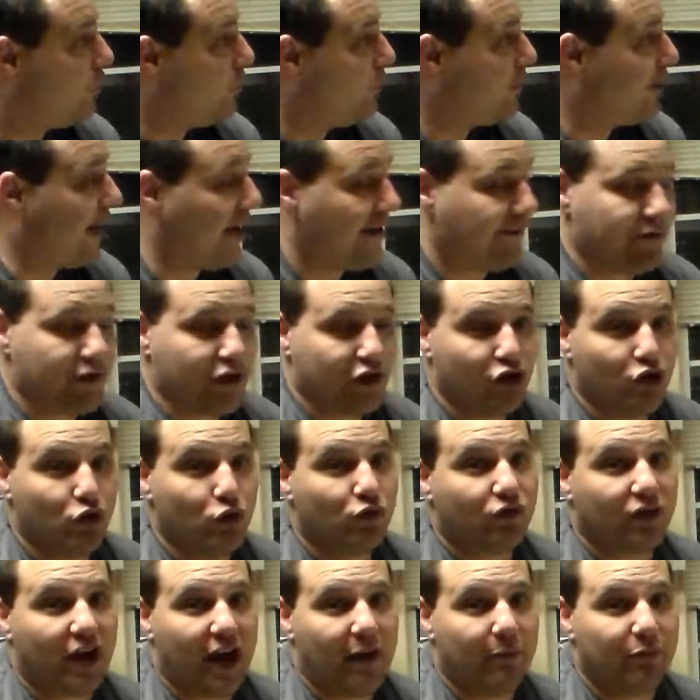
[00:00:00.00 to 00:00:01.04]
we have a
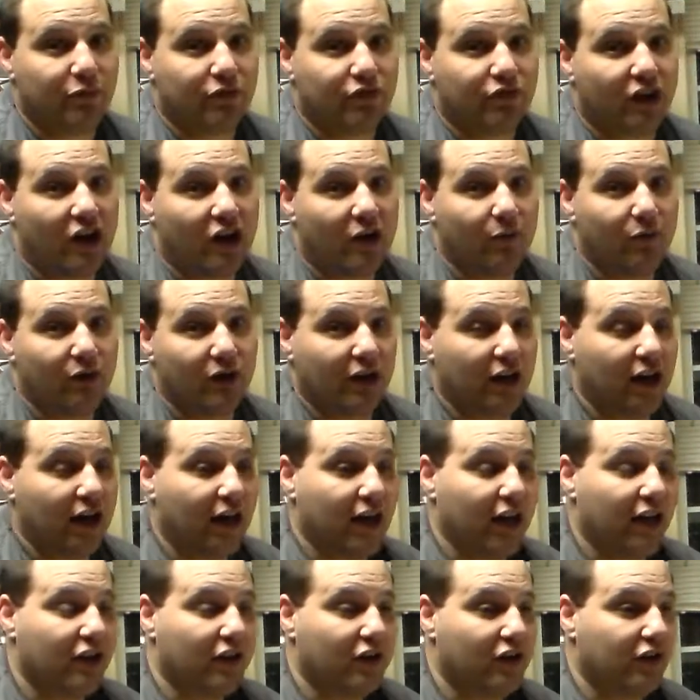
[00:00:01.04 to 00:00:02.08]
new type of zombie
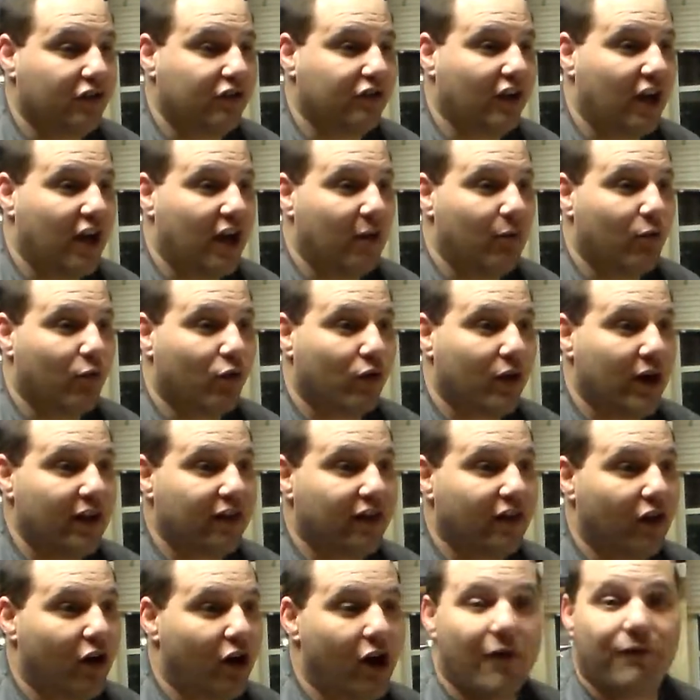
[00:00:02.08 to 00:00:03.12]
and this time we're
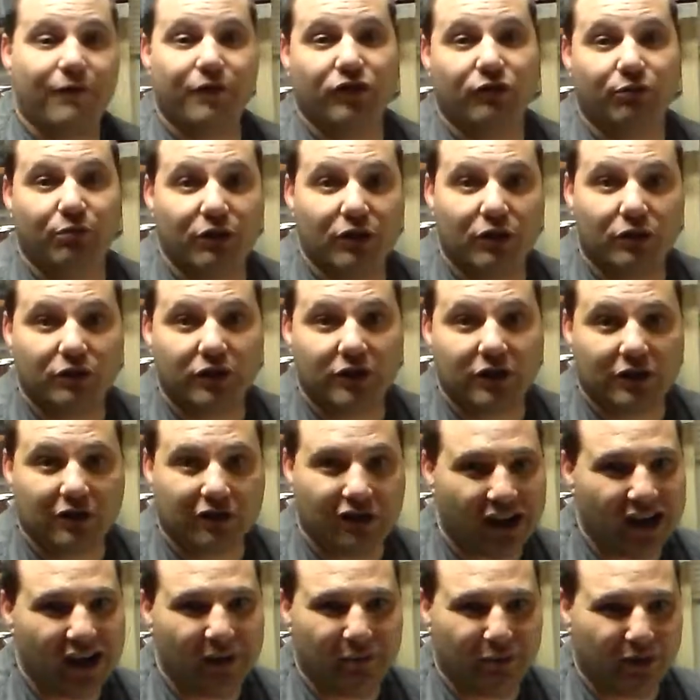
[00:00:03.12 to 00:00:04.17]
at the office building
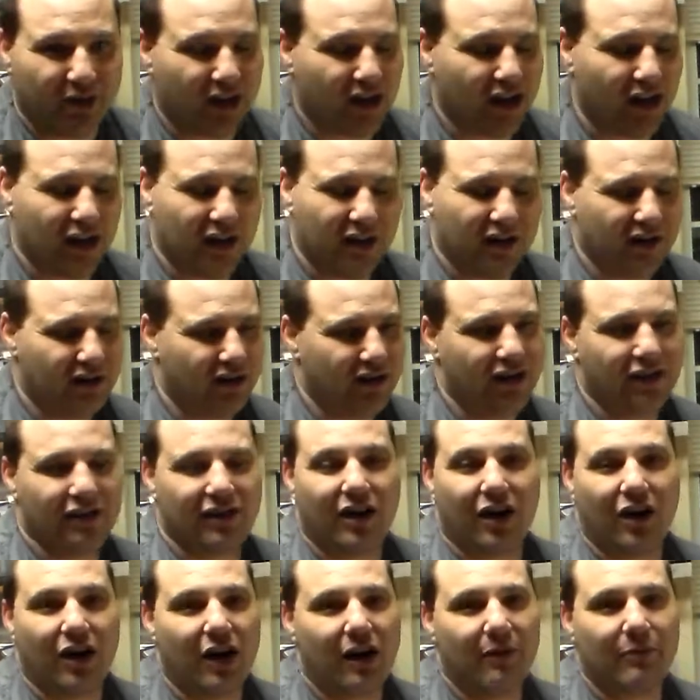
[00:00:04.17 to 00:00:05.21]
type thing, then
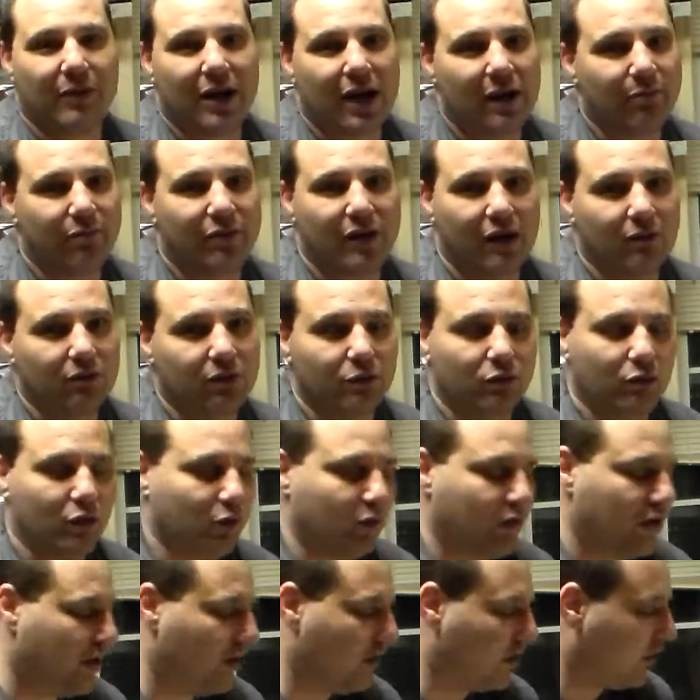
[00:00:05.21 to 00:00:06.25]
no, I probably
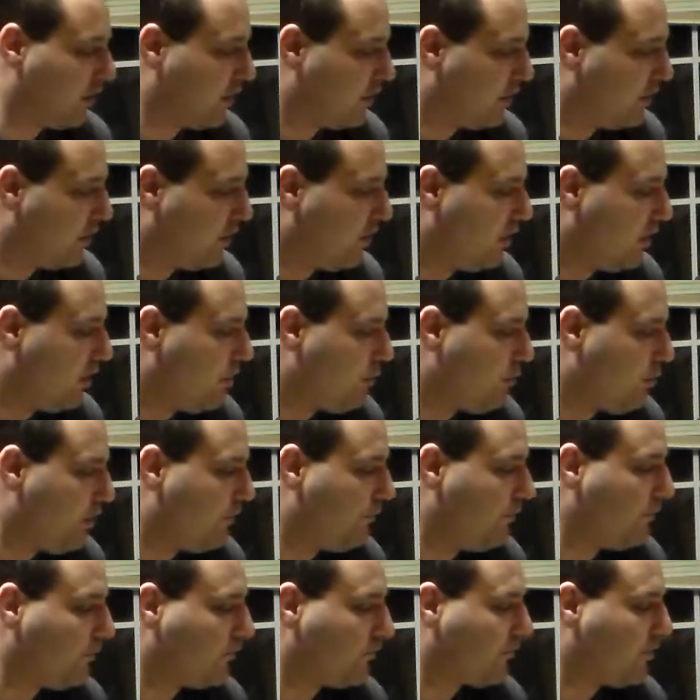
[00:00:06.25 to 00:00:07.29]
won't get it. But
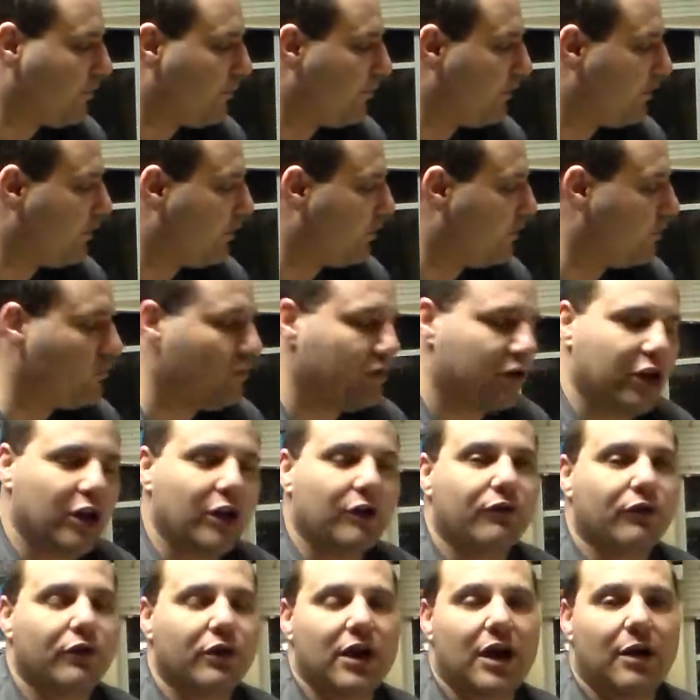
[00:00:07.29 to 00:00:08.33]
if it's something new and
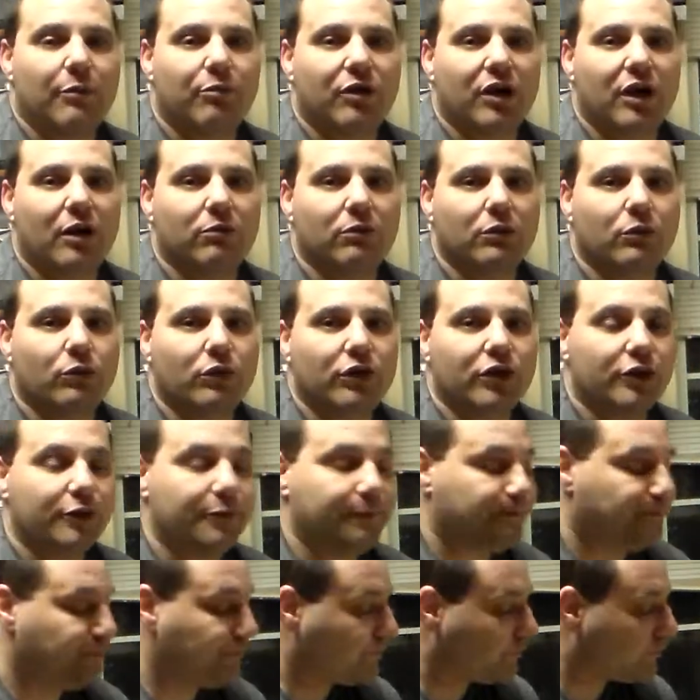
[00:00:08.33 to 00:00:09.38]
different, I probably will.